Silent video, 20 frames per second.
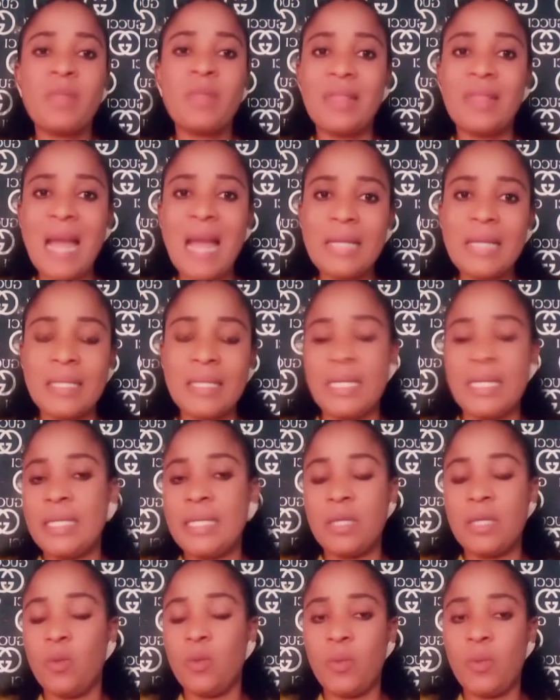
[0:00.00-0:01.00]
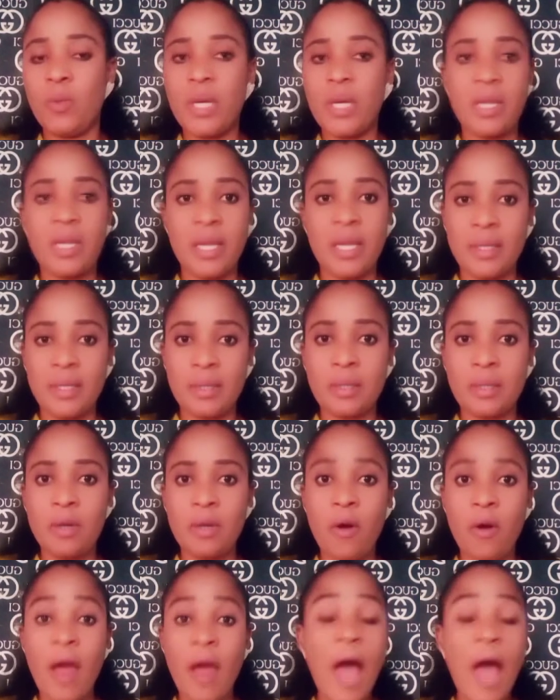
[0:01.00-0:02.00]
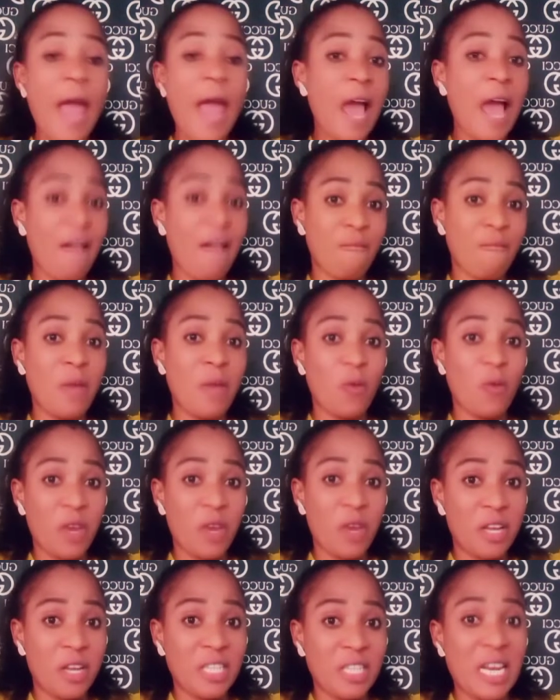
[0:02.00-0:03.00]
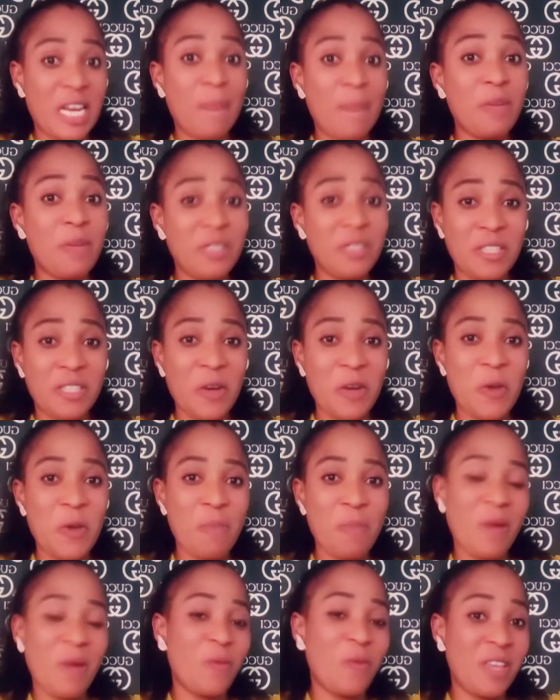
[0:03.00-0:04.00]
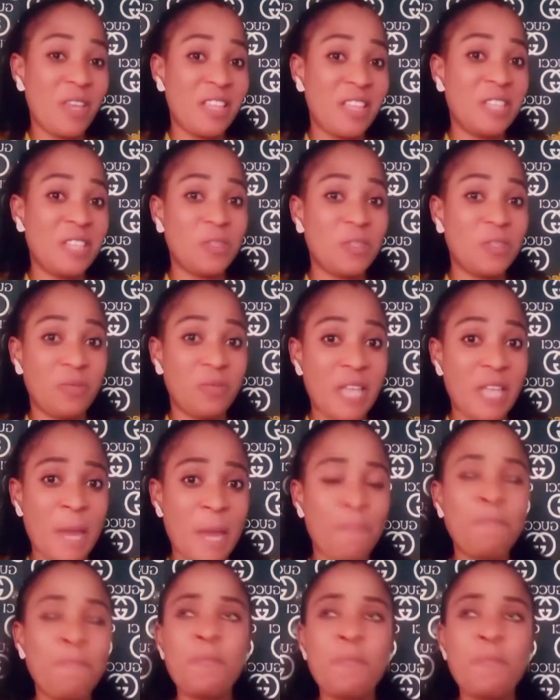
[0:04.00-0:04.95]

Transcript: That is a weakness. I have my weakness and I'm going to tell you my weakness today.